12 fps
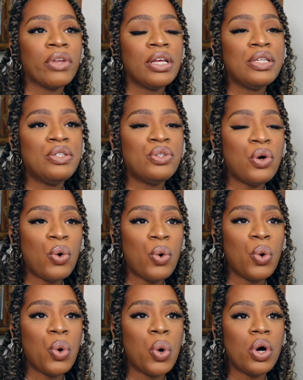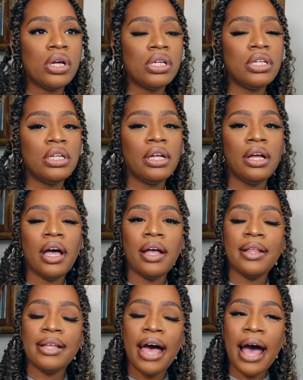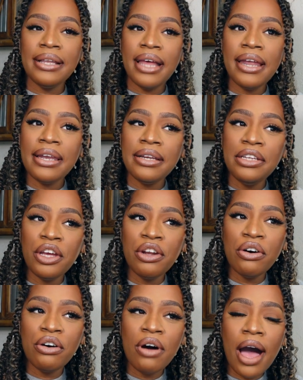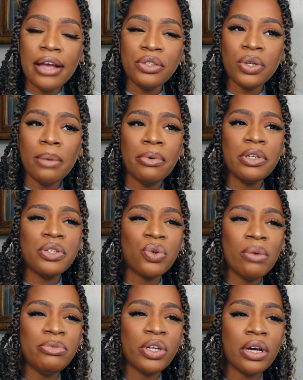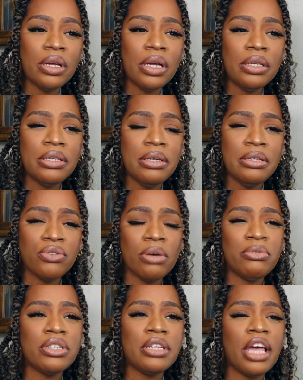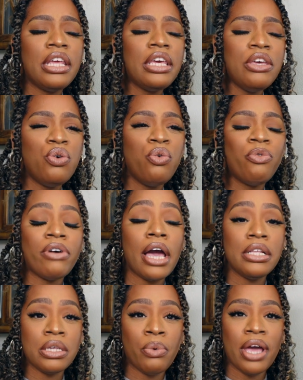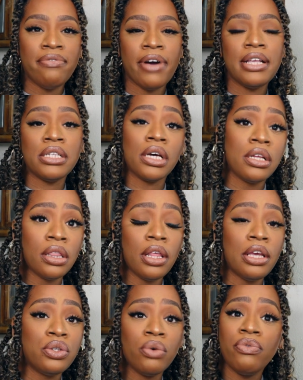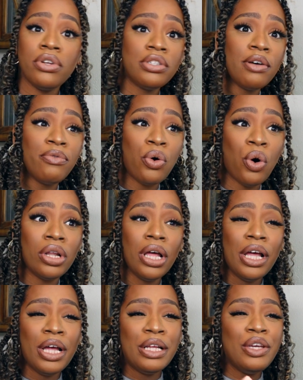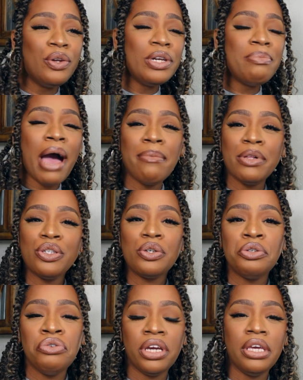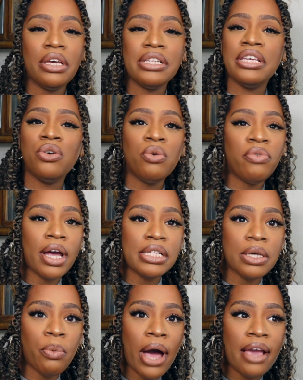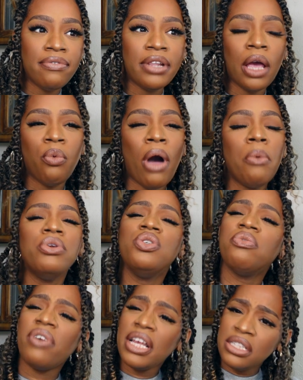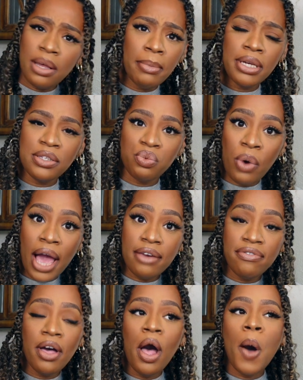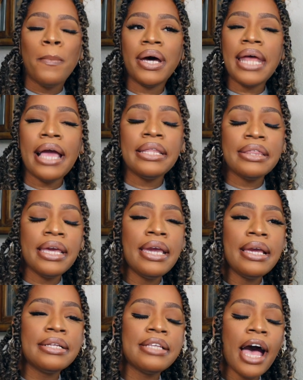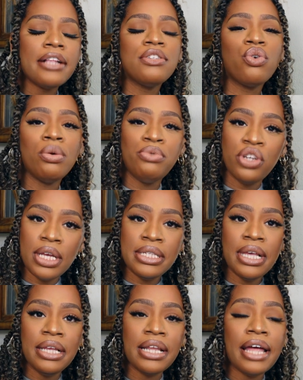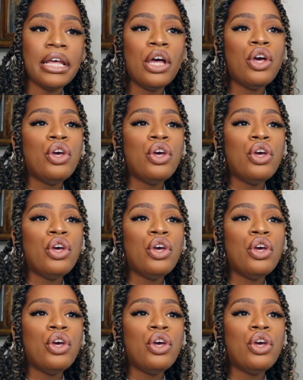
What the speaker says: So, and then, you know, I thought about the scripture. The scripture said, he who finds a wife finds a good thing. So first of all, you know, the Bible's so tricky because he who finds a wife, like why would you find somebody's wife? But I think that scripture is saying that,